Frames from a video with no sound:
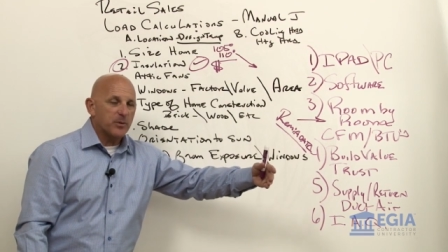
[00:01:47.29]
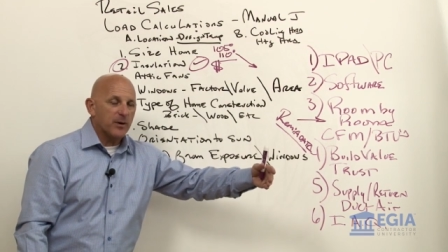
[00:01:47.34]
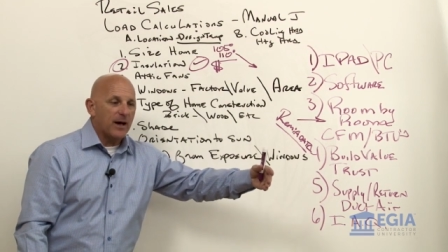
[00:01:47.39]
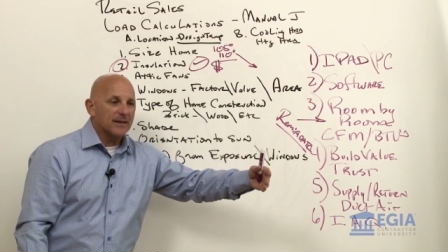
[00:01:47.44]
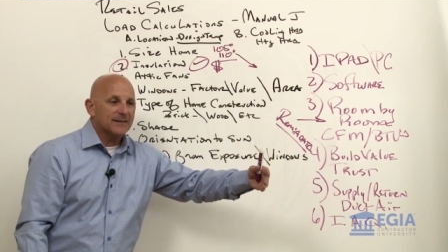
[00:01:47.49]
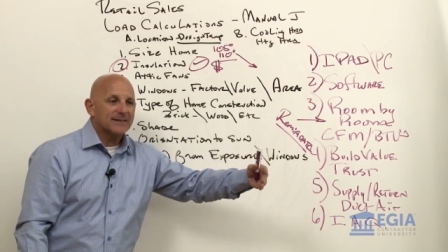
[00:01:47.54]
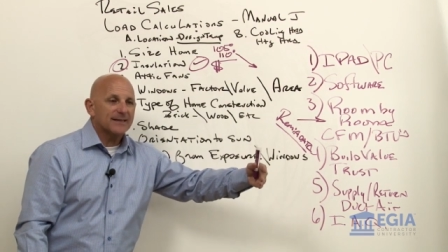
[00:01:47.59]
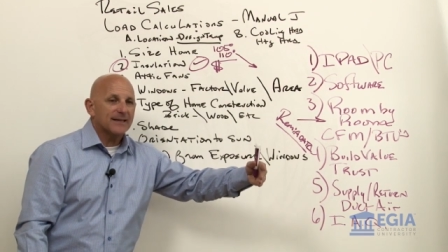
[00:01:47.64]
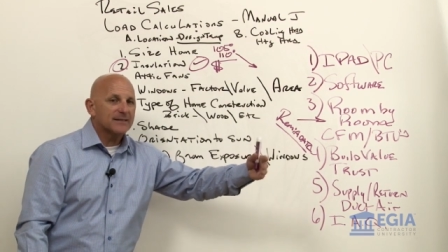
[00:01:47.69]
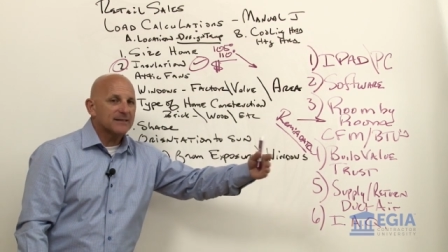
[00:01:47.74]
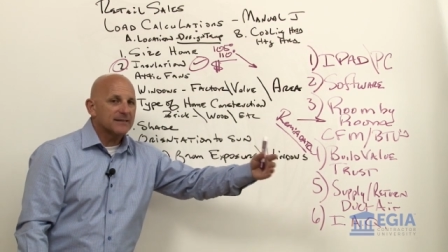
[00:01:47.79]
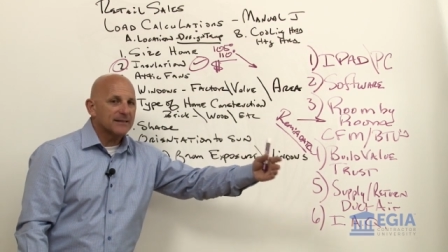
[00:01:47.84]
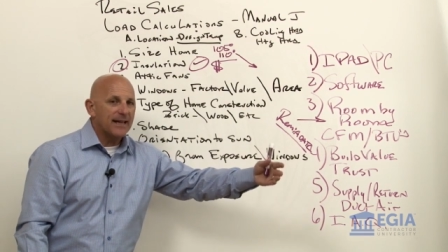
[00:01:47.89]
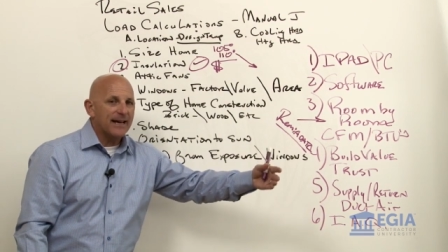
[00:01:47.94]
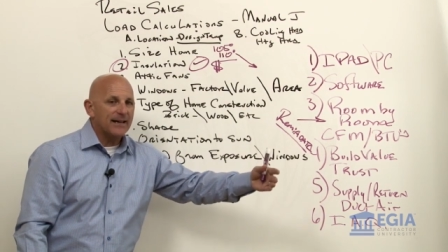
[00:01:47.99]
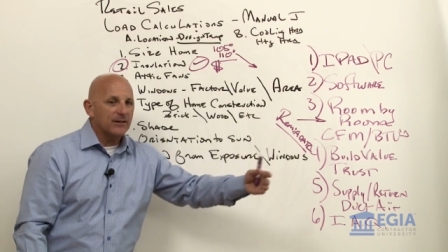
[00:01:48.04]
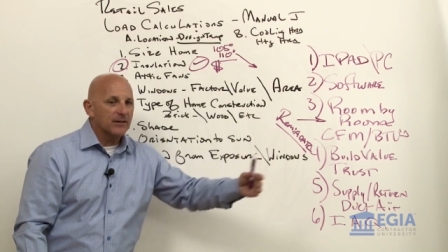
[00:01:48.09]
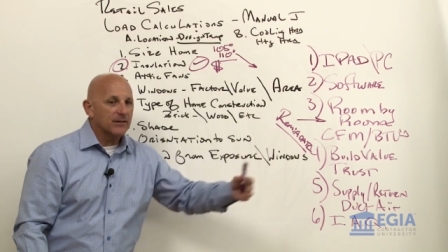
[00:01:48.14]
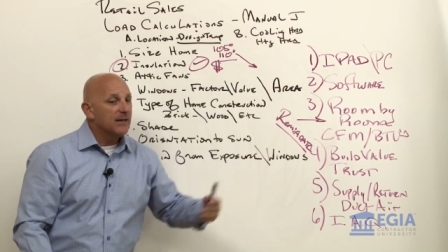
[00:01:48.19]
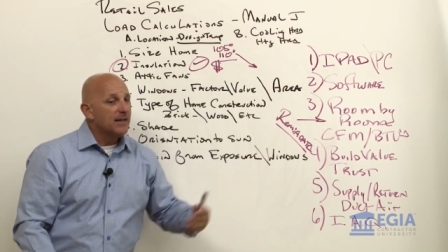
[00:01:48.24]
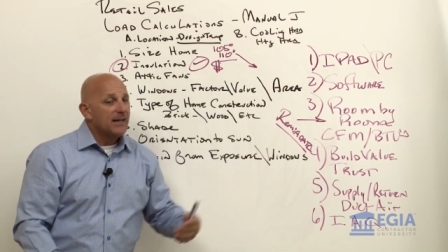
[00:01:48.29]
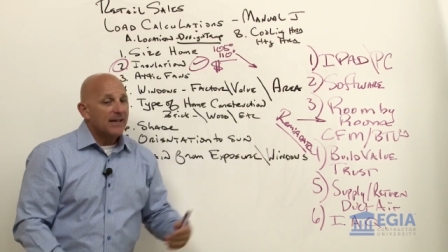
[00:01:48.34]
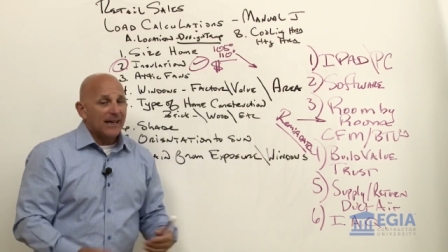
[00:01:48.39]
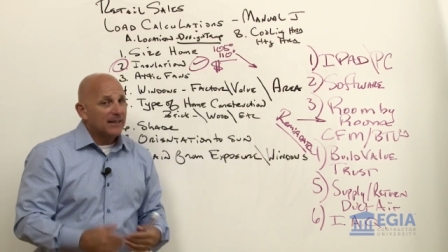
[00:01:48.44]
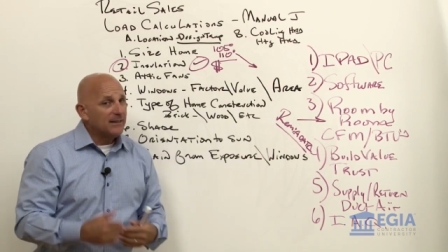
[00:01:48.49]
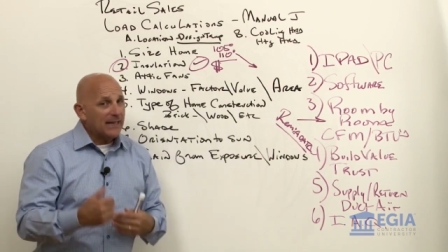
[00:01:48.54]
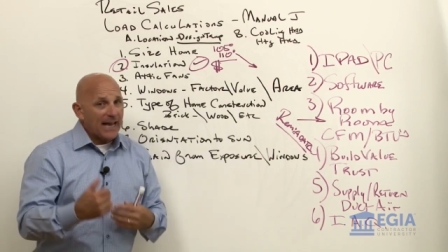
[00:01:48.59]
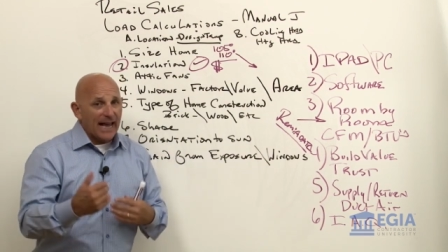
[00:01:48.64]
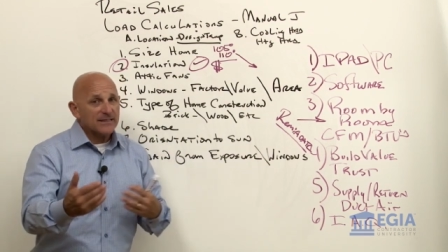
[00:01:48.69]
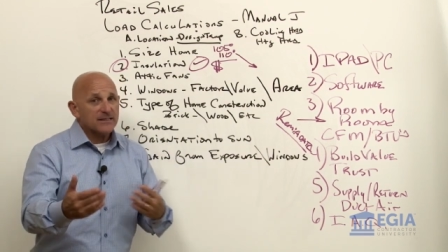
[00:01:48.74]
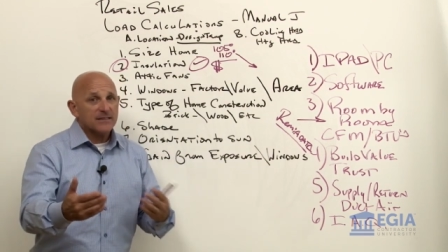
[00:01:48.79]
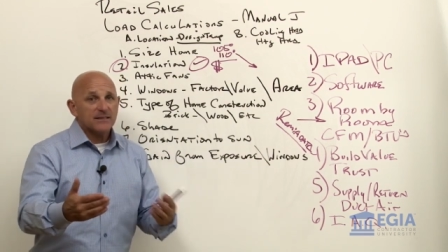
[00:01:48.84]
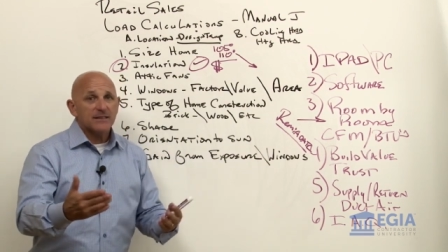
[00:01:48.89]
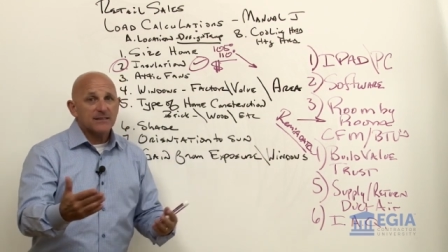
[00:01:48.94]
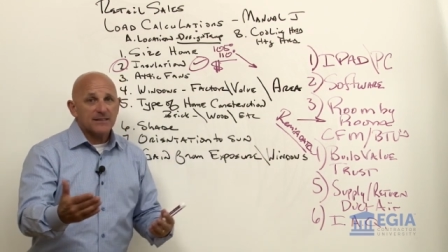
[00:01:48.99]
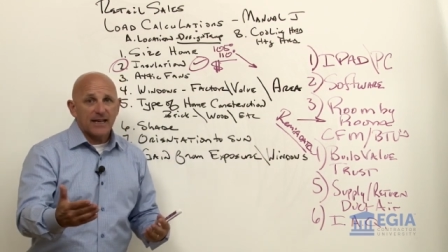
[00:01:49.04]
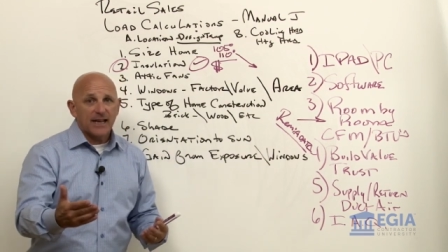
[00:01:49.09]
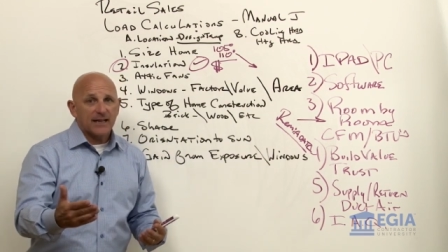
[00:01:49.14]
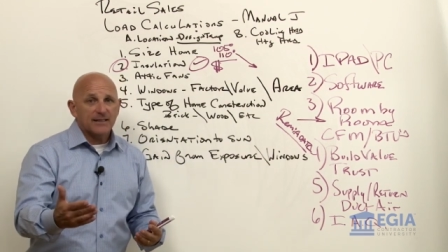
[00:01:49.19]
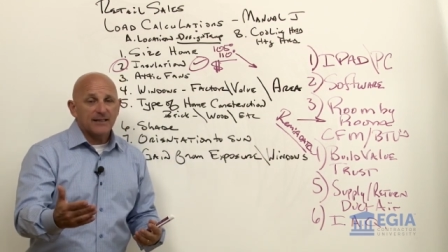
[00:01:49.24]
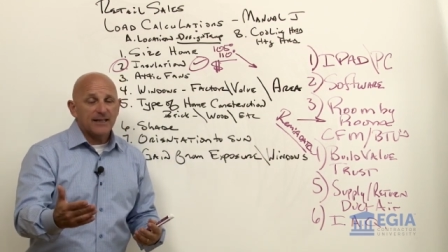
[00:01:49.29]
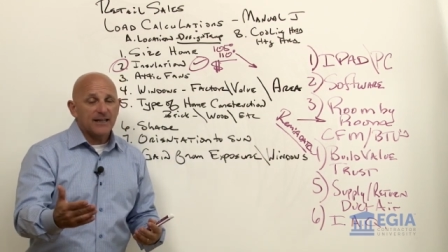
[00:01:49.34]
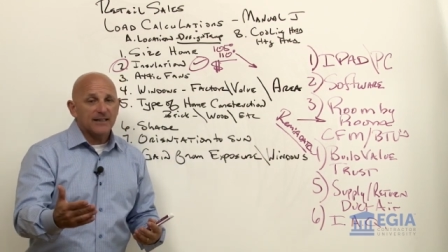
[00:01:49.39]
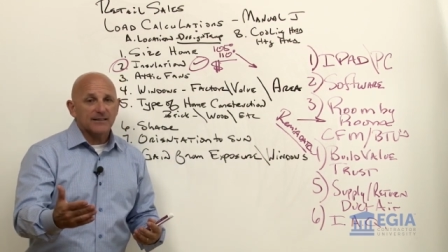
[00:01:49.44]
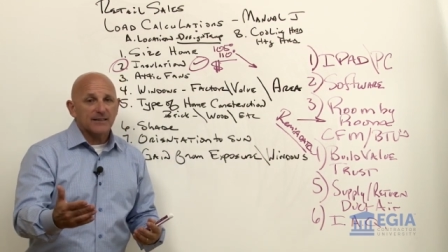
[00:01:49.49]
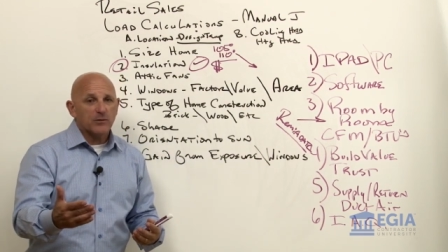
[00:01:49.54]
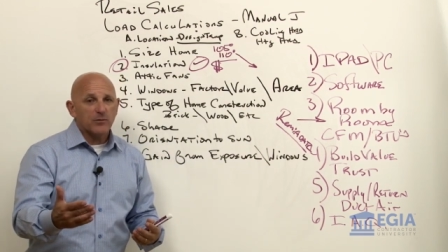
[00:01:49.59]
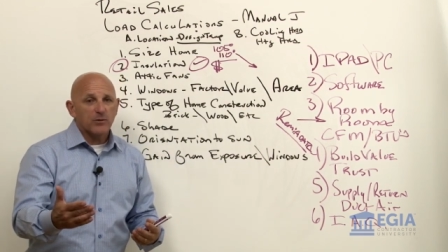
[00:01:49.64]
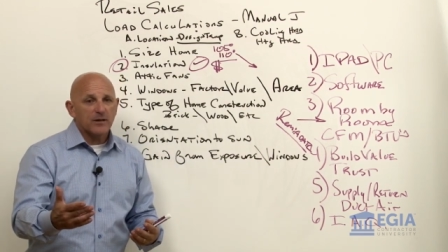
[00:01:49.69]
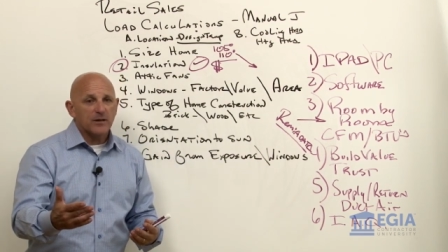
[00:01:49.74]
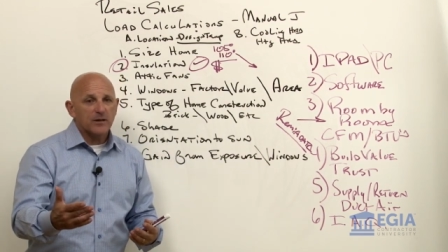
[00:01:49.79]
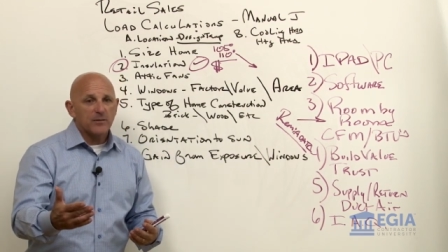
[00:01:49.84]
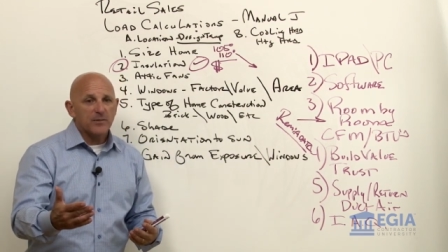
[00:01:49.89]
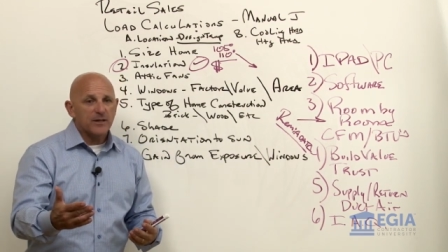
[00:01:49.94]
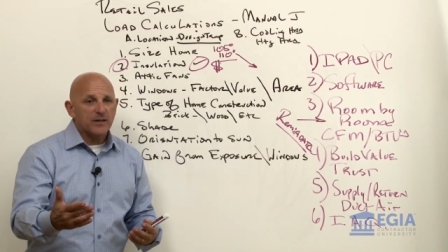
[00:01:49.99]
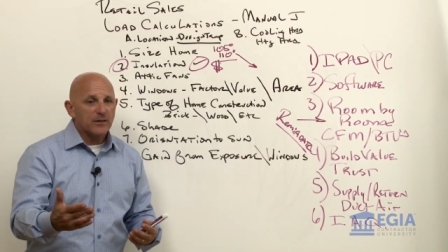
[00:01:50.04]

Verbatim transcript: process later. And that's the technique that we're going to be